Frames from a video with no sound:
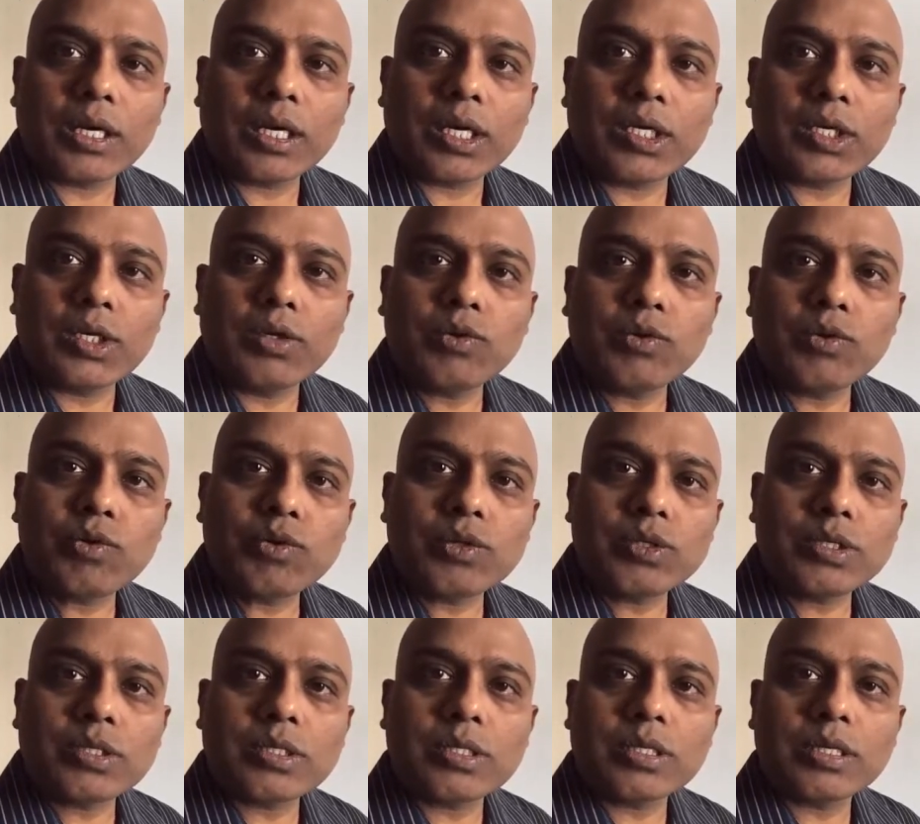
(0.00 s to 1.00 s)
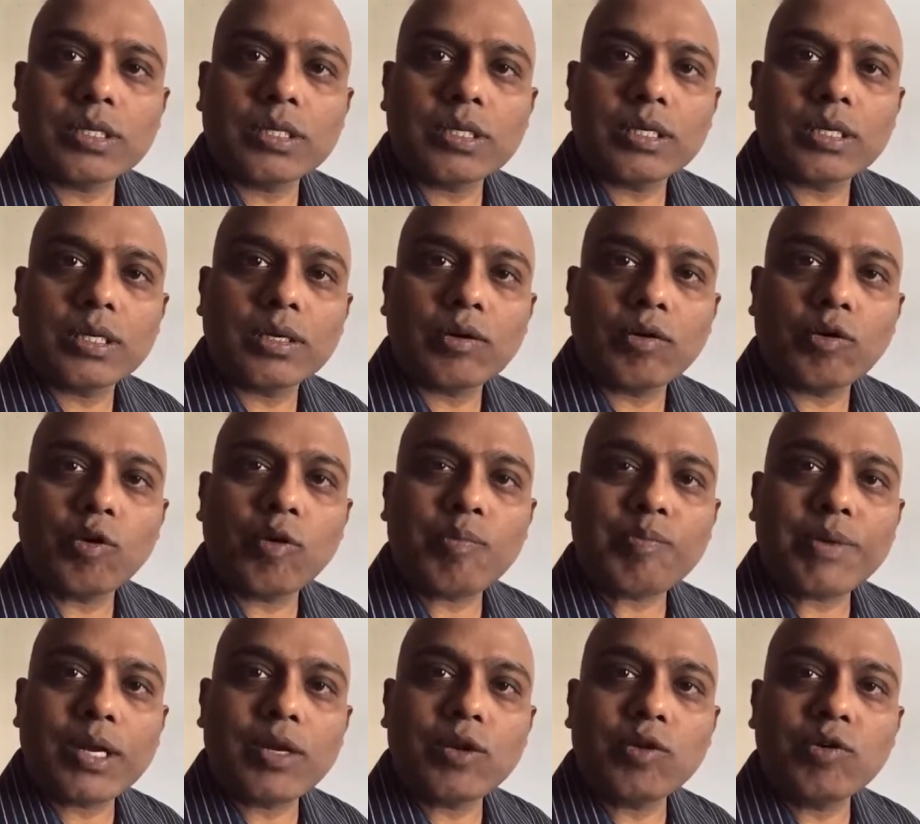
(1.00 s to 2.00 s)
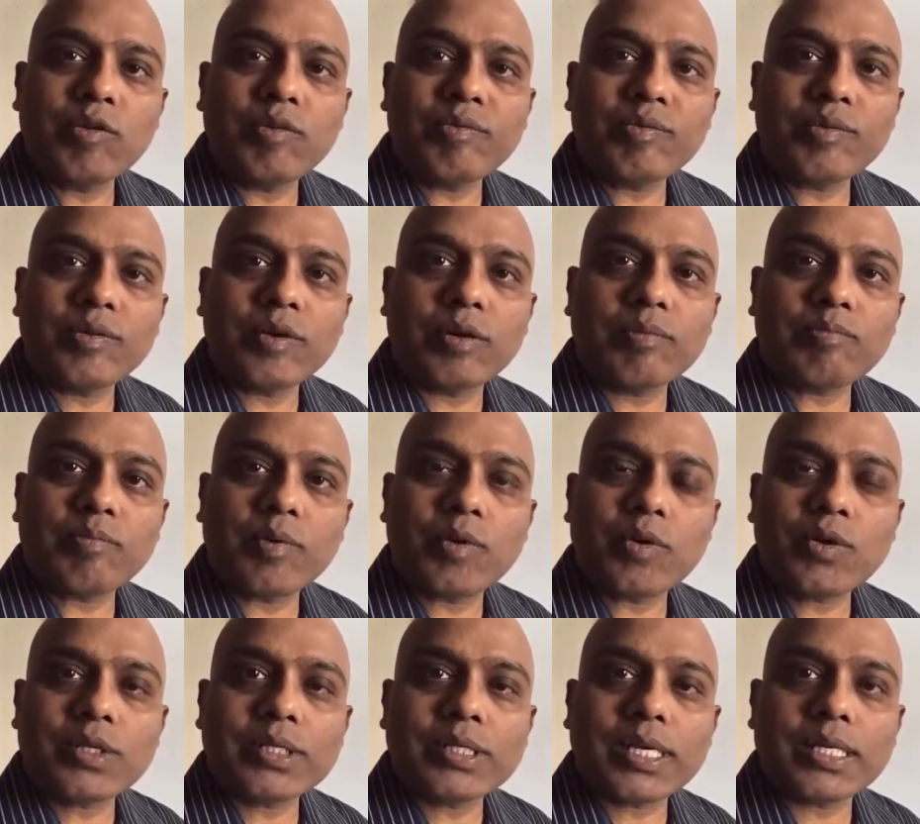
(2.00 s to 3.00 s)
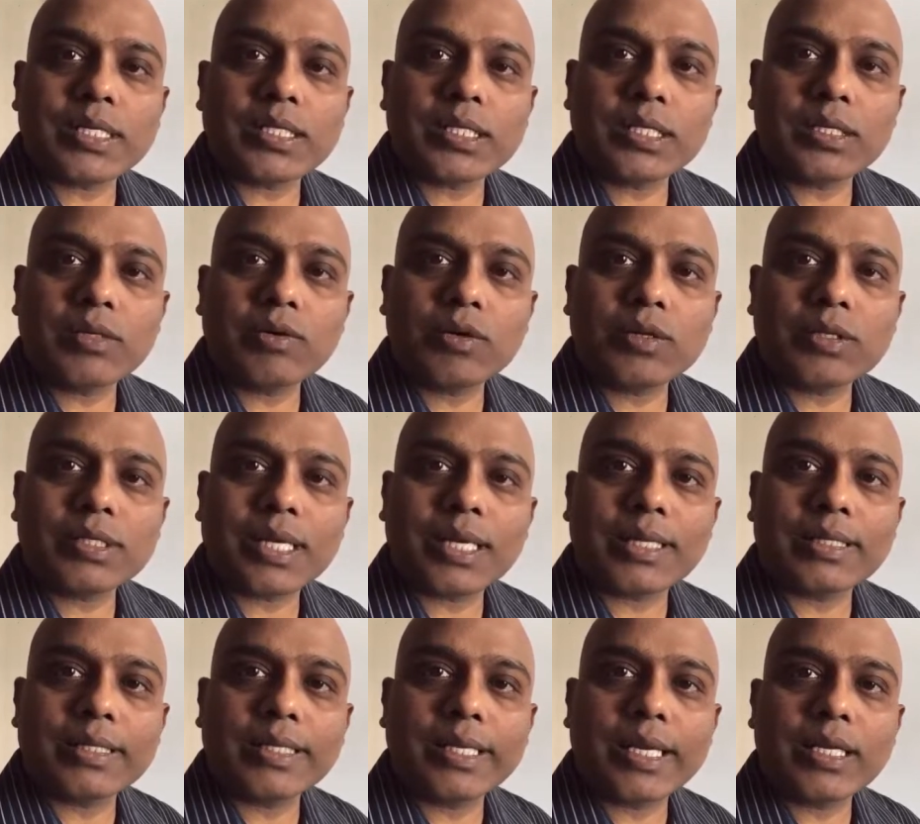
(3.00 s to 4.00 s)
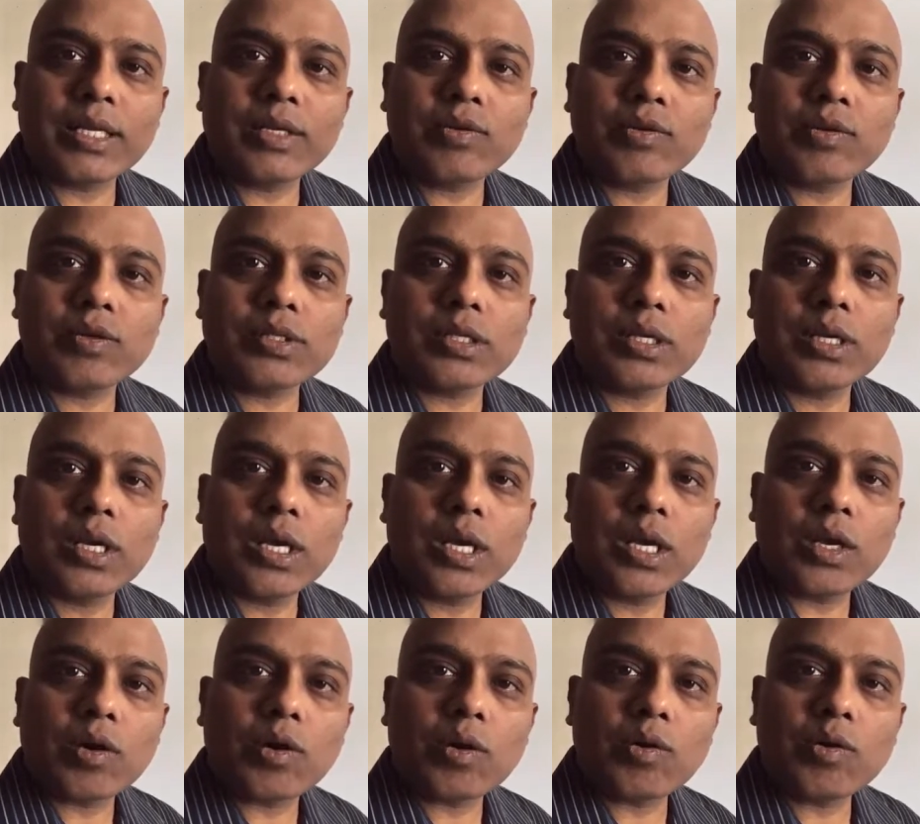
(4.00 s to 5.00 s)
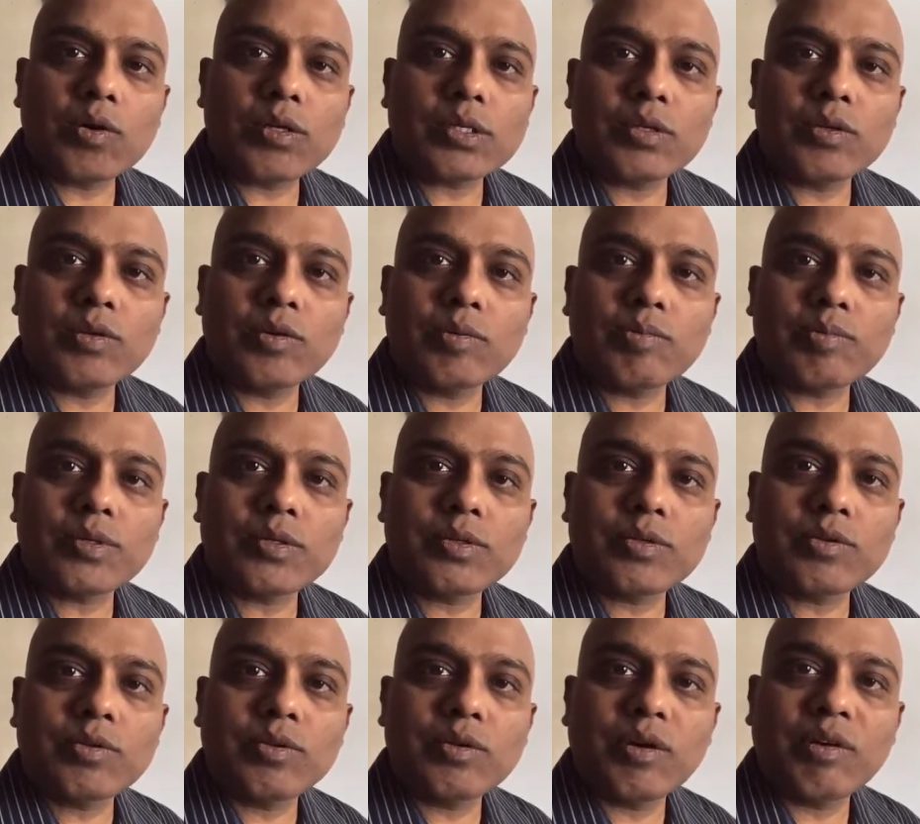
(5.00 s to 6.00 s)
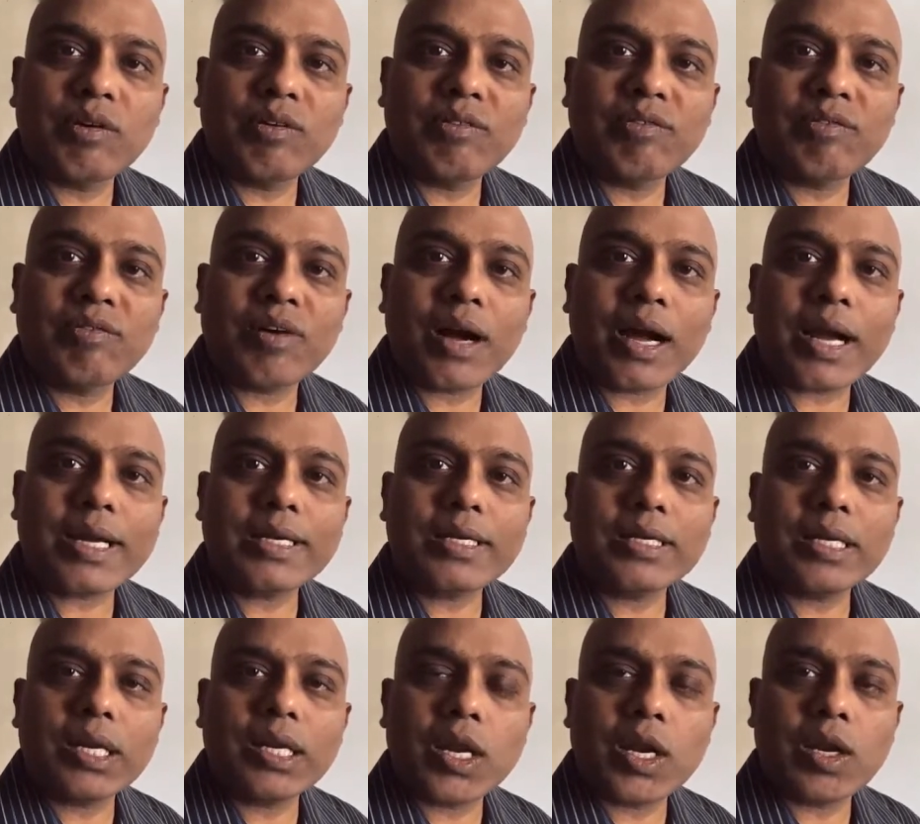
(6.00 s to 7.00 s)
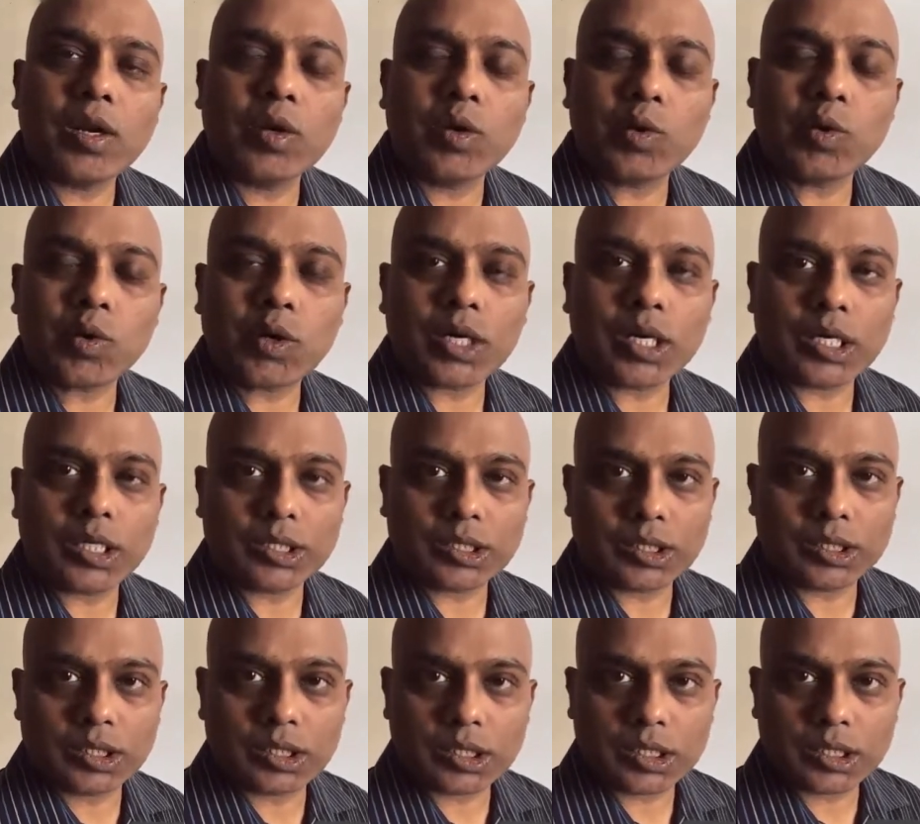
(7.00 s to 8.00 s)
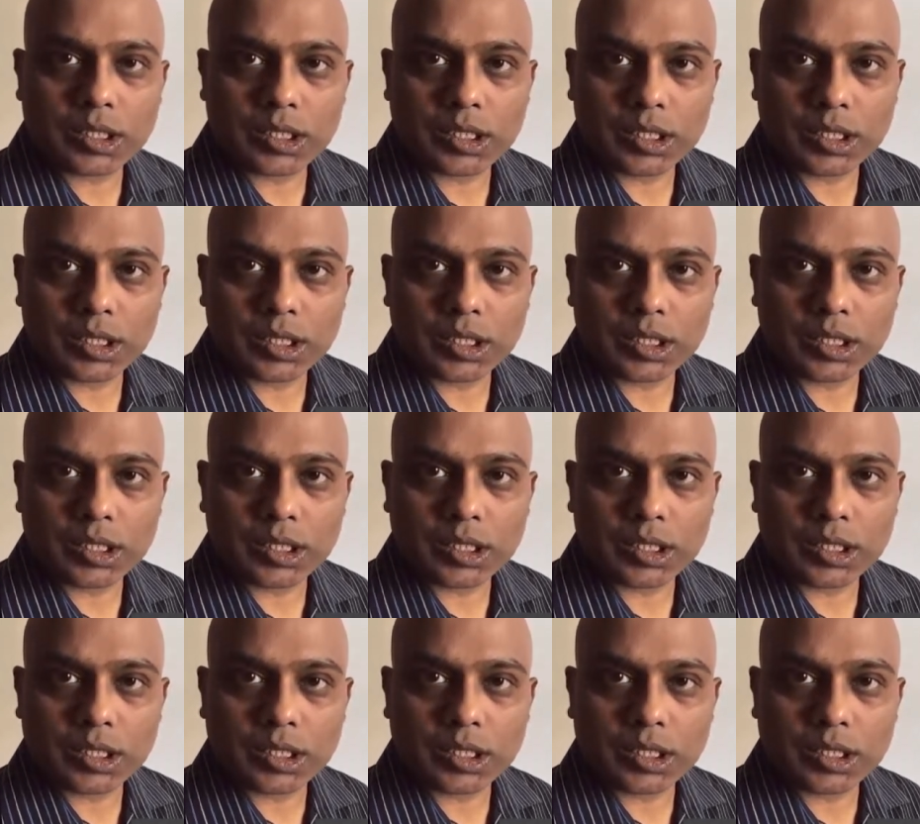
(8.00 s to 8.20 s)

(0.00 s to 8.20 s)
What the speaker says: used open loop for poles and zeros and then use closed loop to find locus.